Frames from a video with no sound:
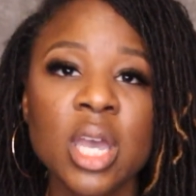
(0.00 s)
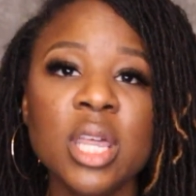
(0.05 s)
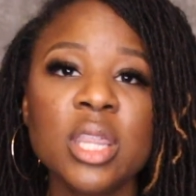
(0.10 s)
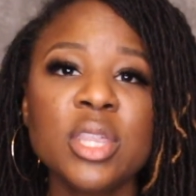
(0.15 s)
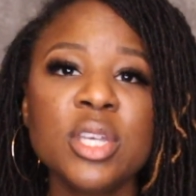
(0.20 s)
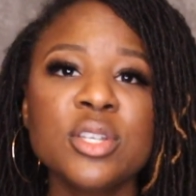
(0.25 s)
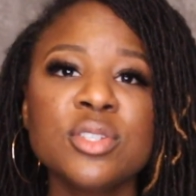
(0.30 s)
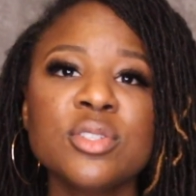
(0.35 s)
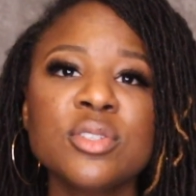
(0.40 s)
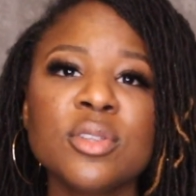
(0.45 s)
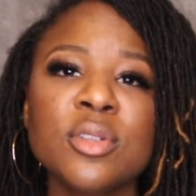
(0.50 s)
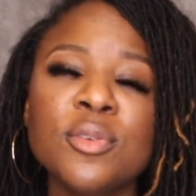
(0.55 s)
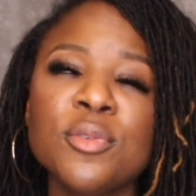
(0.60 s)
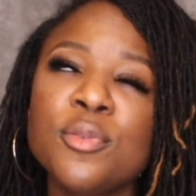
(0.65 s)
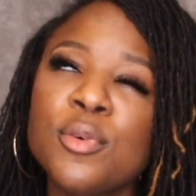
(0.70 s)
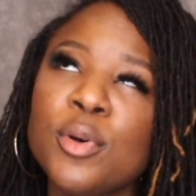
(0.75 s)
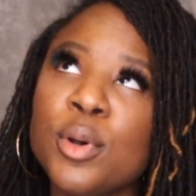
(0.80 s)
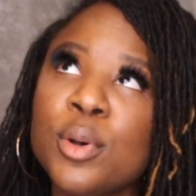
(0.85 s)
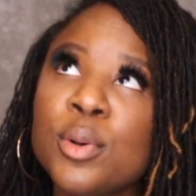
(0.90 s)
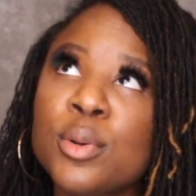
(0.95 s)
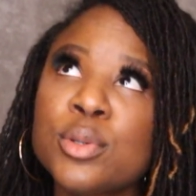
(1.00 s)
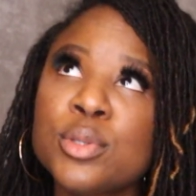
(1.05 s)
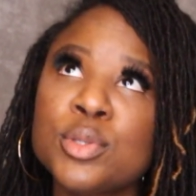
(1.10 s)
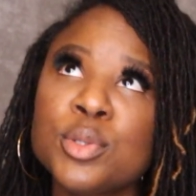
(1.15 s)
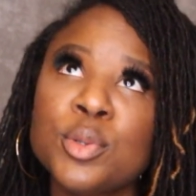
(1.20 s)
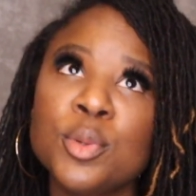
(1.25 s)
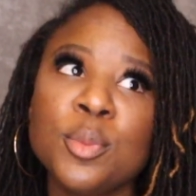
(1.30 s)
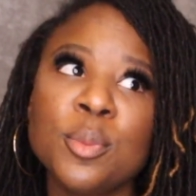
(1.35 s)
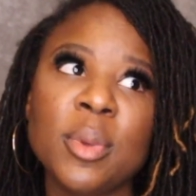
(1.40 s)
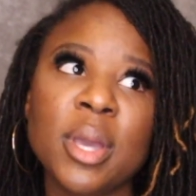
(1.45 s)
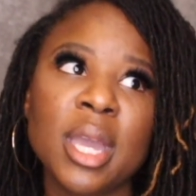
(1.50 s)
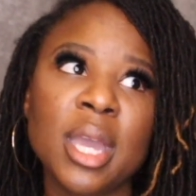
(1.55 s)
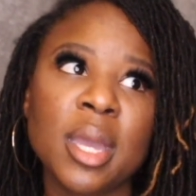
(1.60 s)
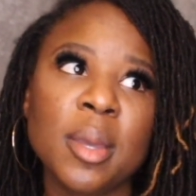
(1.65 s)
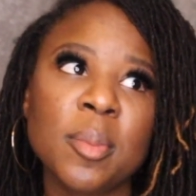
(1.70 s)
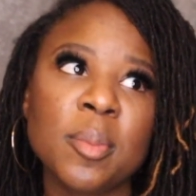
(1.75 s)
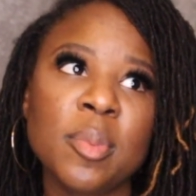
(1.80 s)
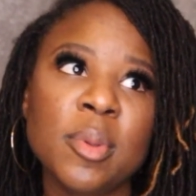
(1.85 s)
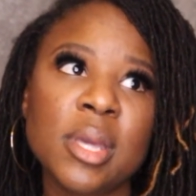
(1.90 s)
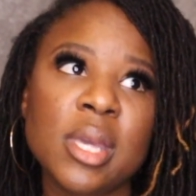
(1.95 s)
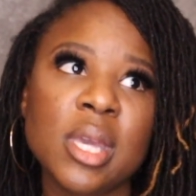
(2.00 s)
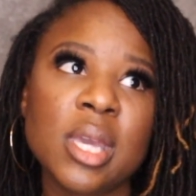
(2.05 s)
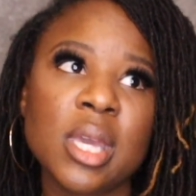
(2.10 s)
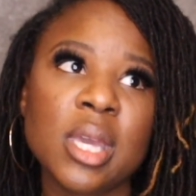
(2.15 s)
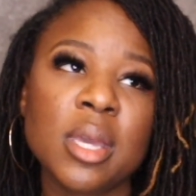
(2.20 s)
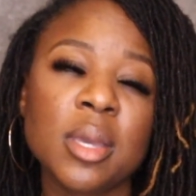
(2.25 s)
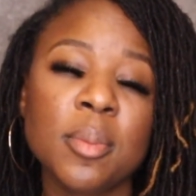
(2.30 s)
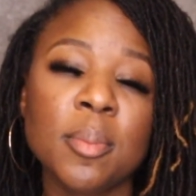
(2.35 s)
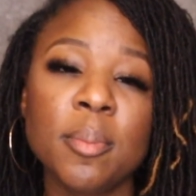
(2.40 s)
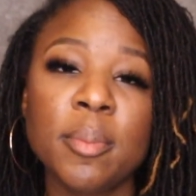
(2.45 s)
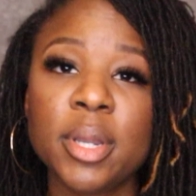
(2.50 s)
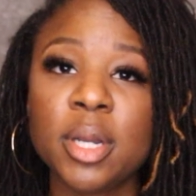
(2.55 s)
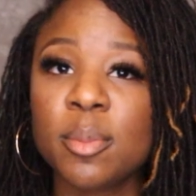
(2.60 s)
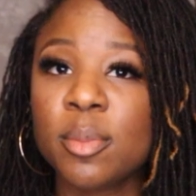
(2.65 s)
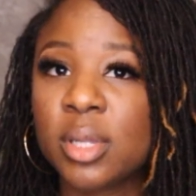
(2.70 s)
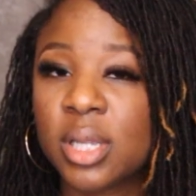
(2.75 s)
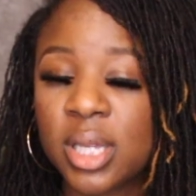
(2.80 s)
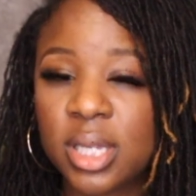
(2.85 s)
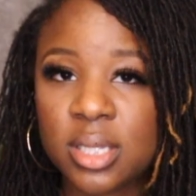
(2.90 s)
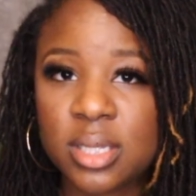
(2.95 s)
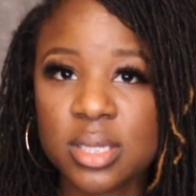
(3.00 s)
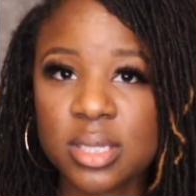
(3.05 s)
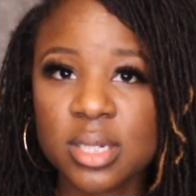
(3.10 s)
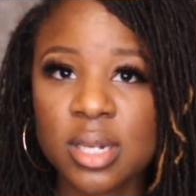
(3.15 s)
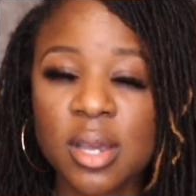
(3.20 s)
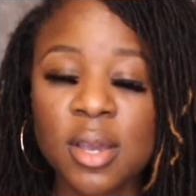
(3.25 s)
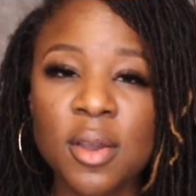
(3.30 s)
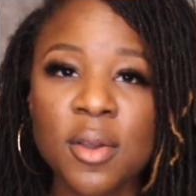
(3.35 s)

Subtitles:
These are the folks who may be minimalist,